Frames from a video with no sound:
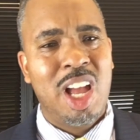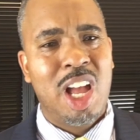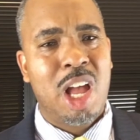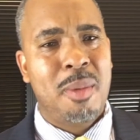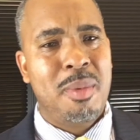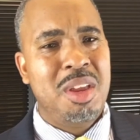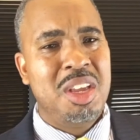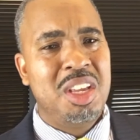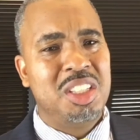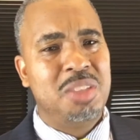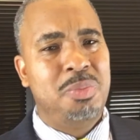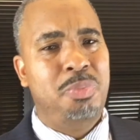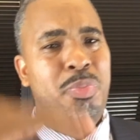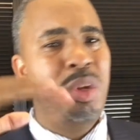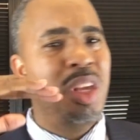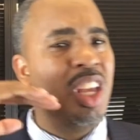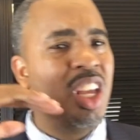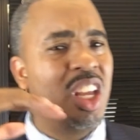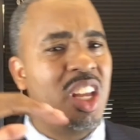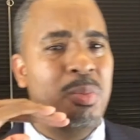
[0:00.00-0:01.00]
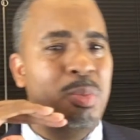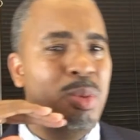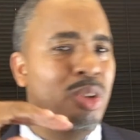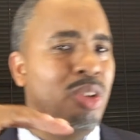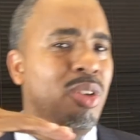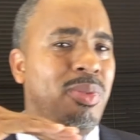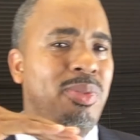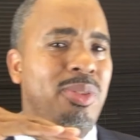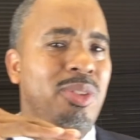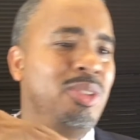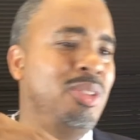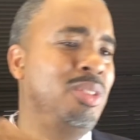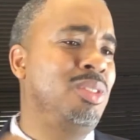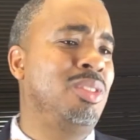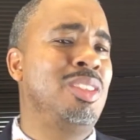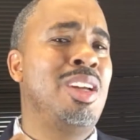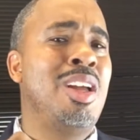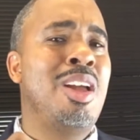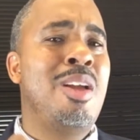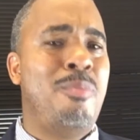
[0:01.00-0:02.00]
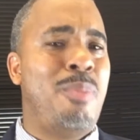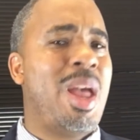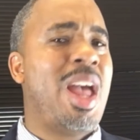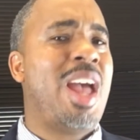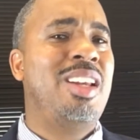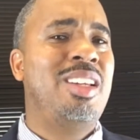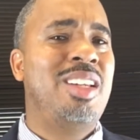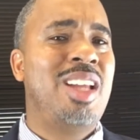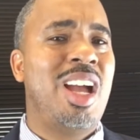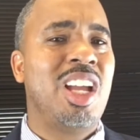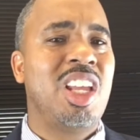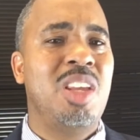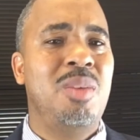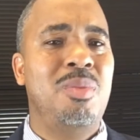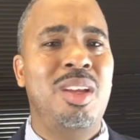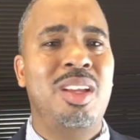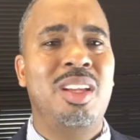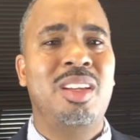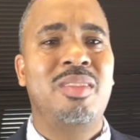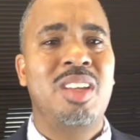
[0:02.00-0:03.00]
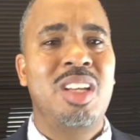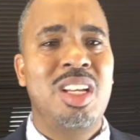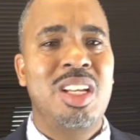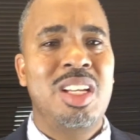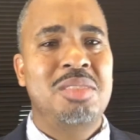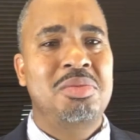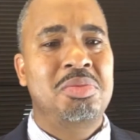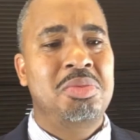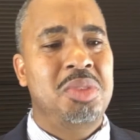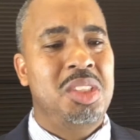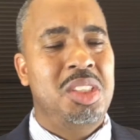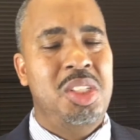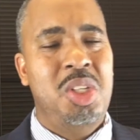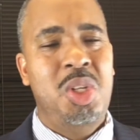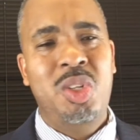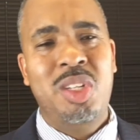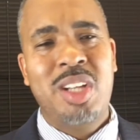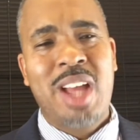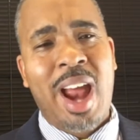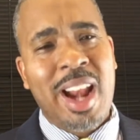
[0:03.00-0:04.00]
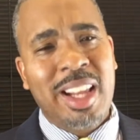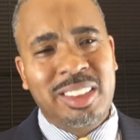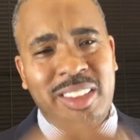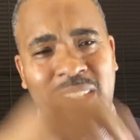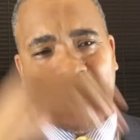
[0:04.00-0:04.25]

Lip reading: I mean, it's big, beautiful patent document. United